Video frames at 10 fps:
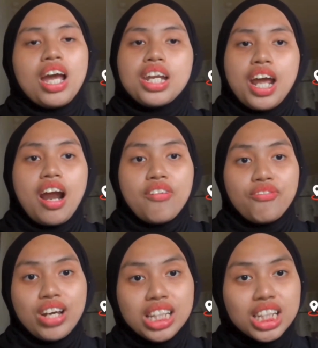their
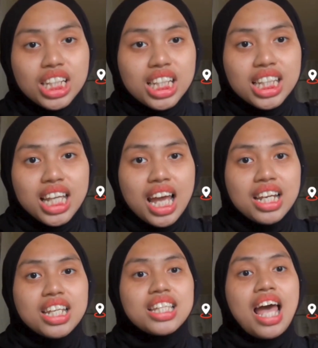advantages
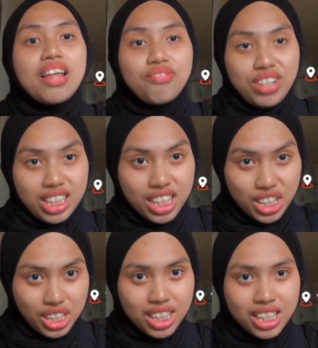and
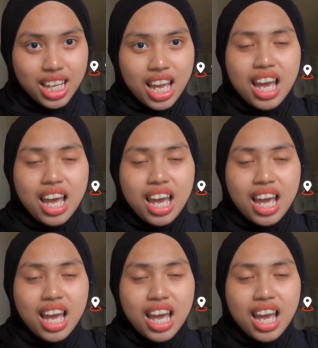disadvantages,